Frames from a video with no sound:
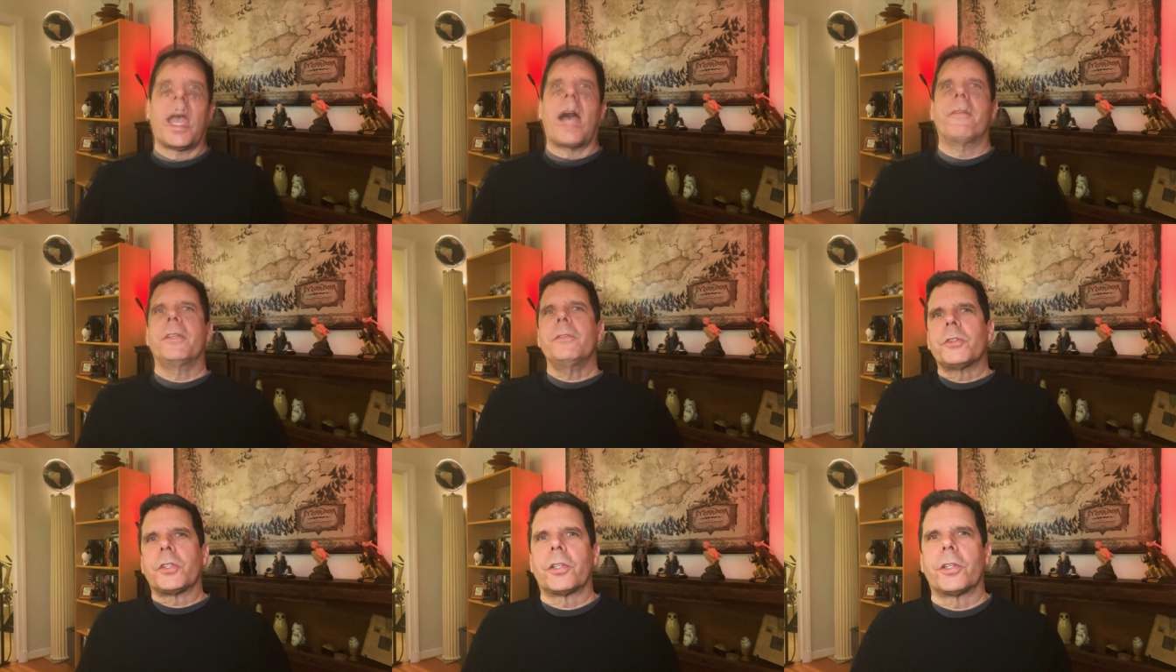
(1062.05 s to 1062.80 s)
I've
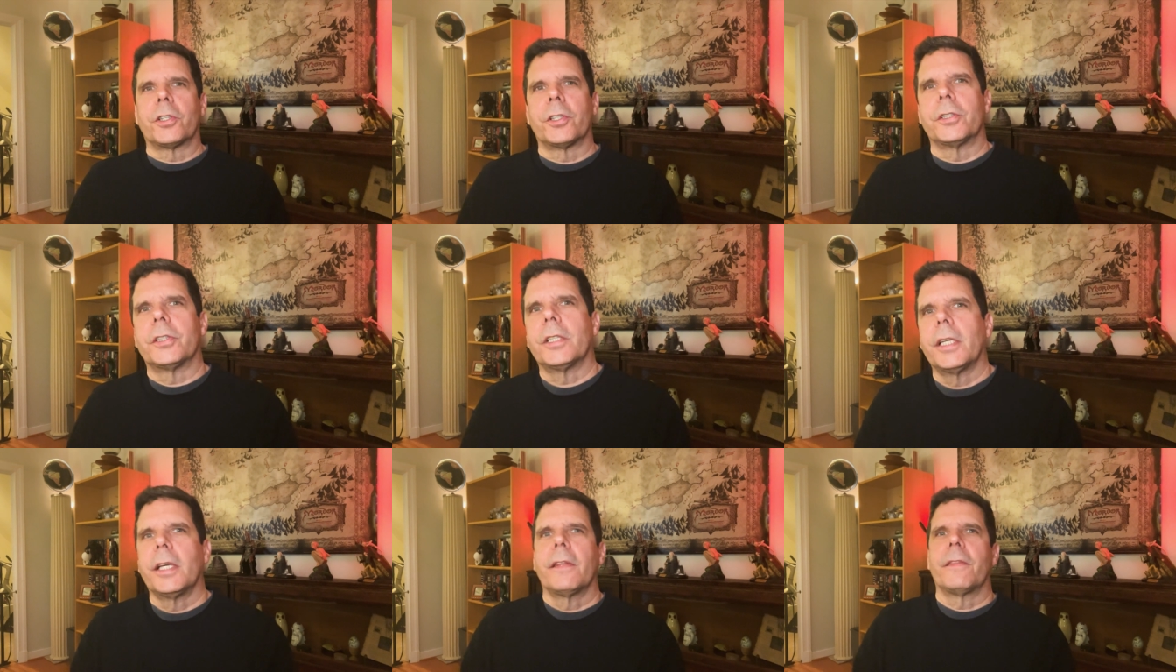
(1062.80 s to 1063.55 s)
even heard
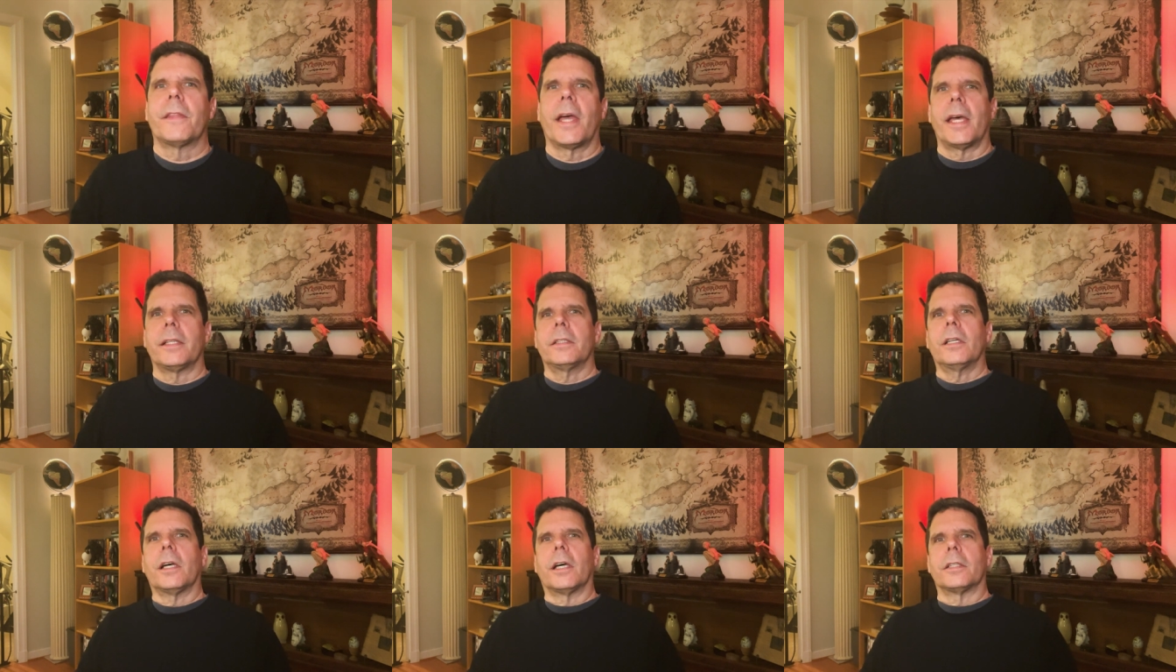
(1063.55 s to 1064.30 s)
that
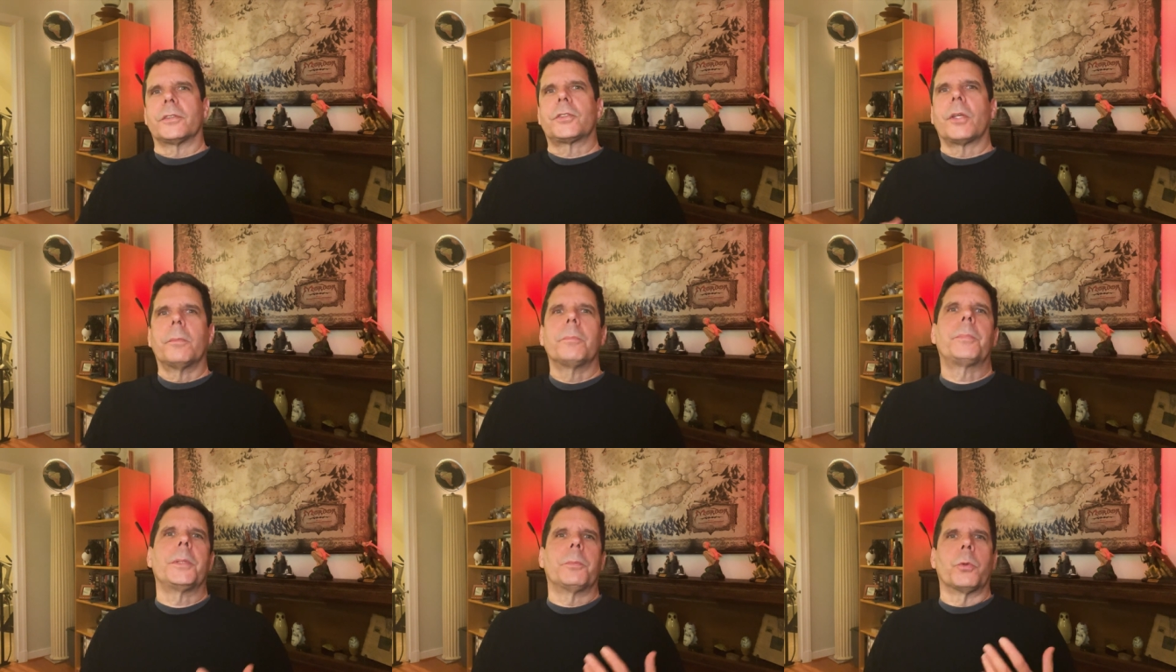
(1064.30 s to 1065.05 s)
uh,
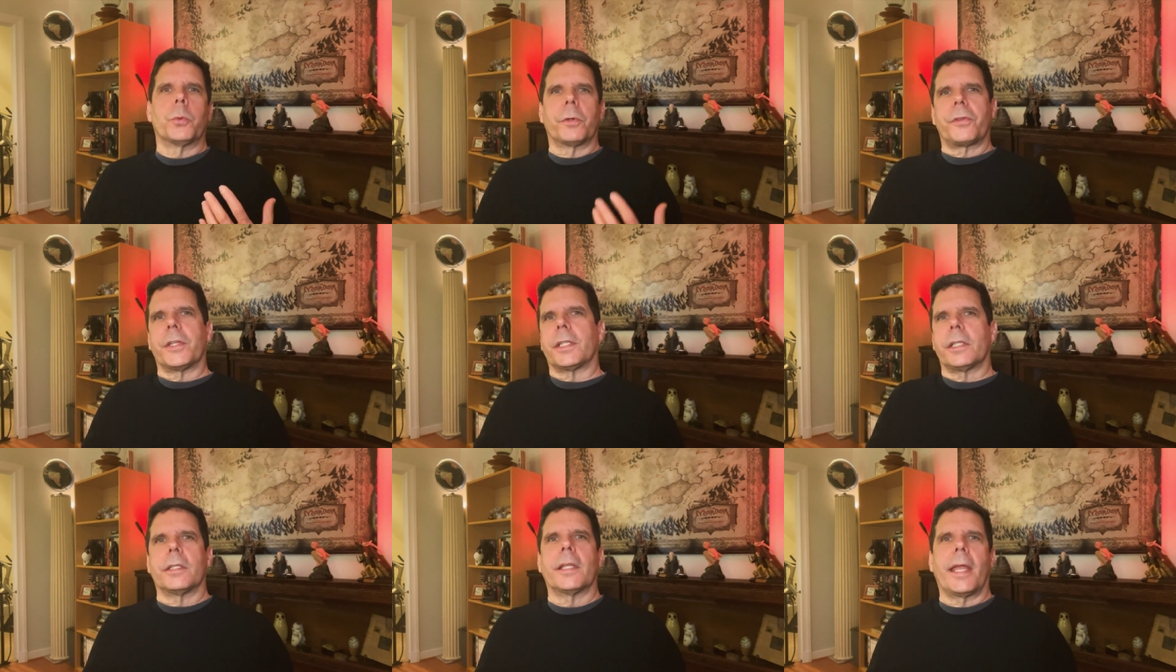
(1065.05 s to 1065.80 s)
some people were
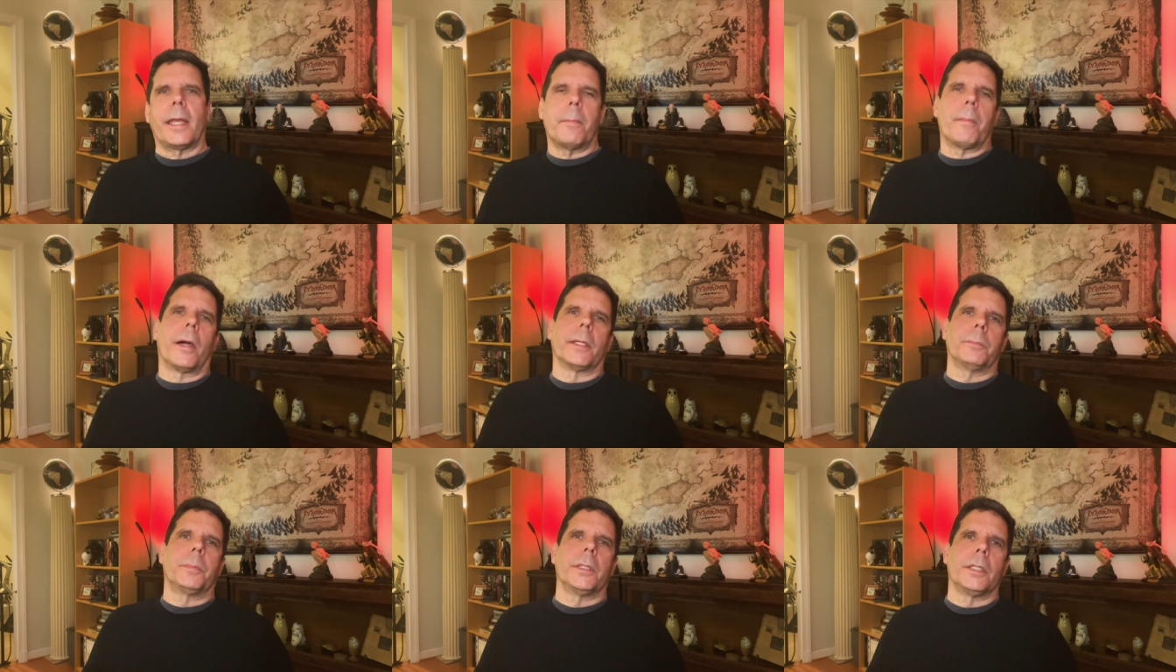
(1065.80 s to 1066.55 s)
thinking that it
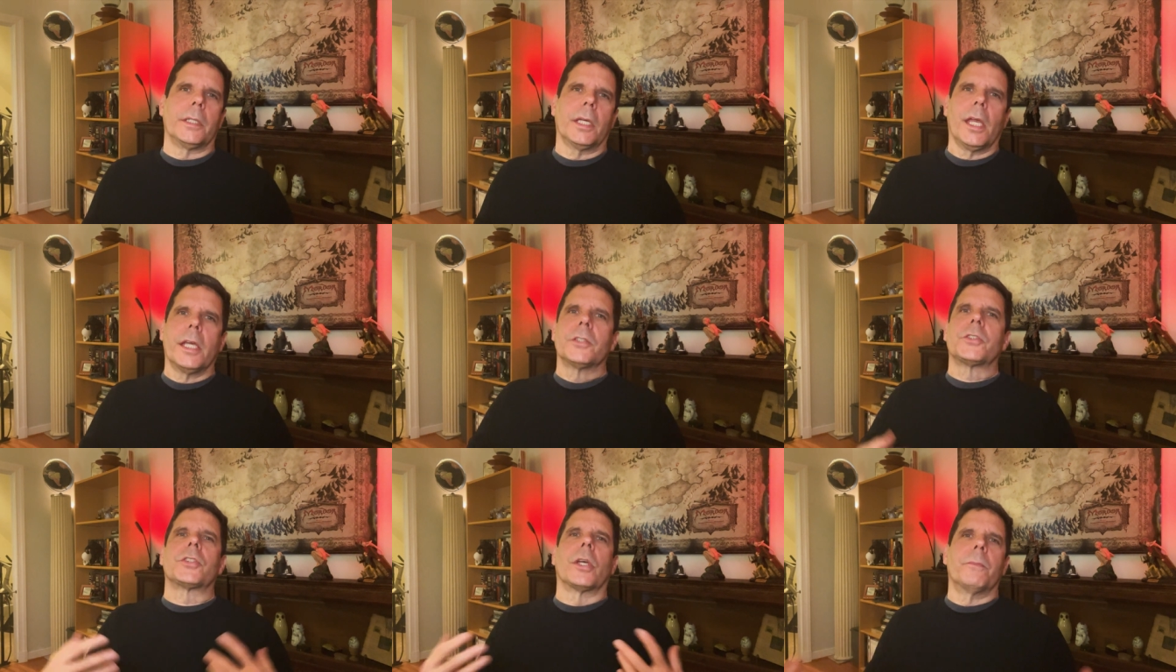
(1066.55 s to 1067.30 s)
might be
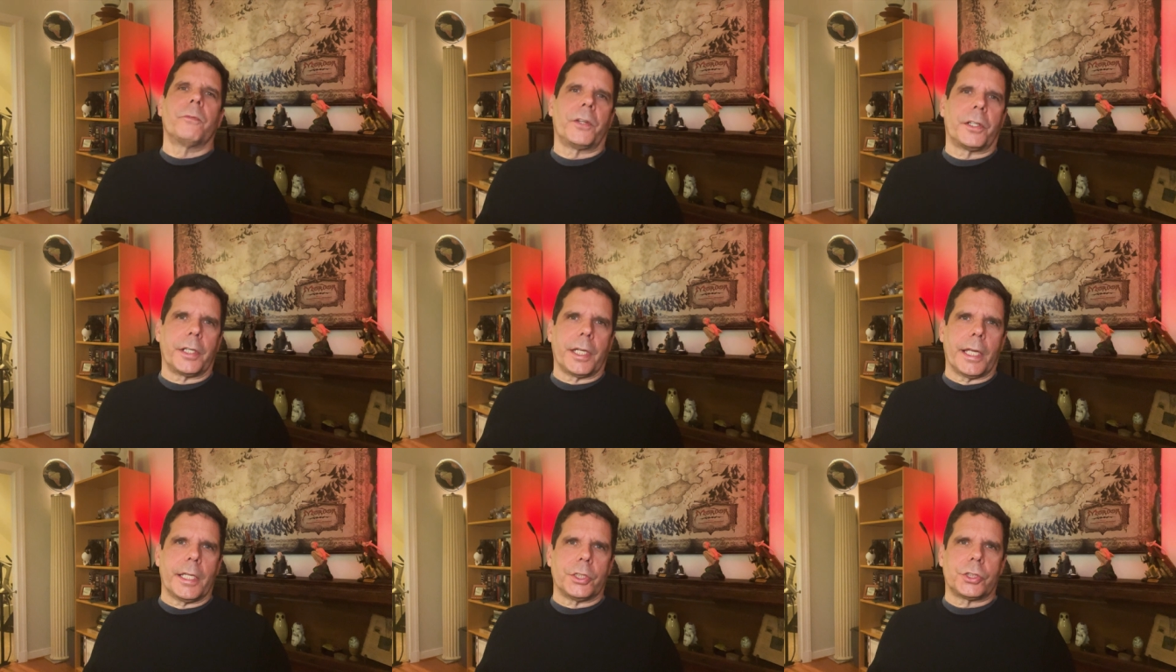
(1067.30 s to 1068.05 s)
some
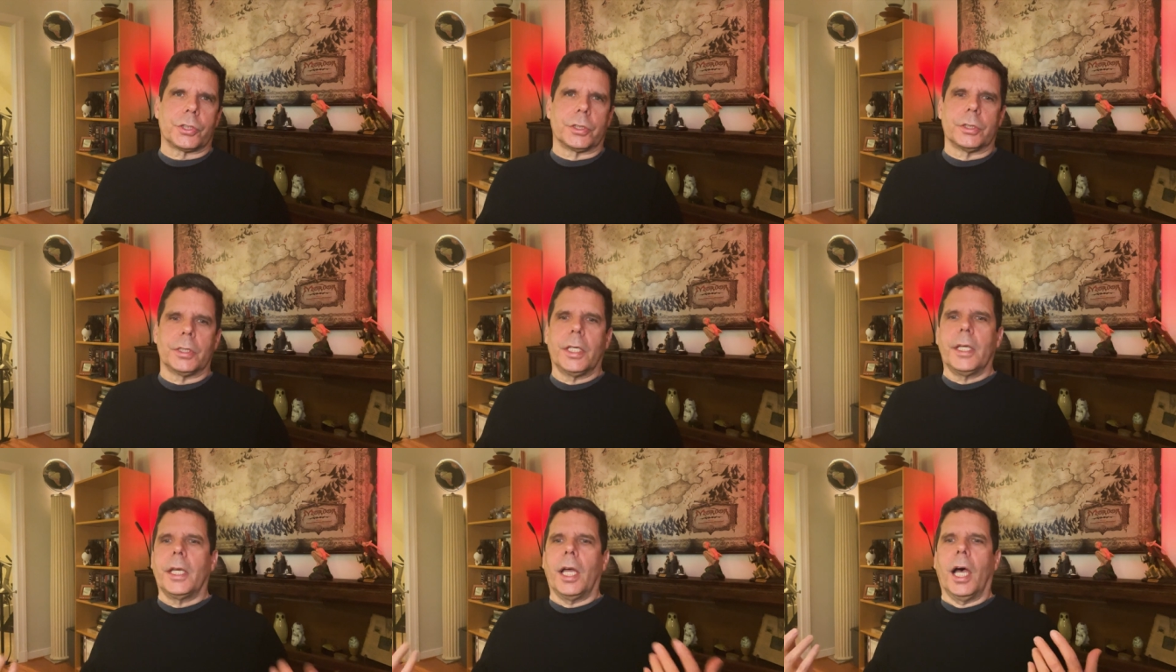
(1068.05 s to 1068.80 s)
variation
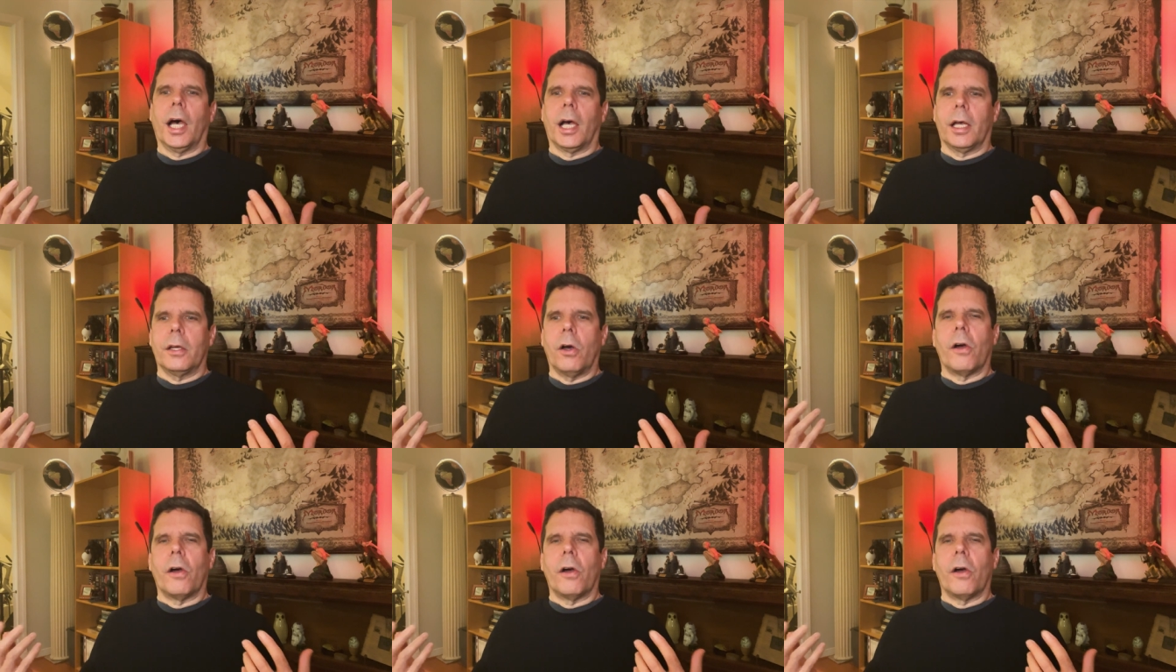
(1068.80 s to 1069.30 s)
uh,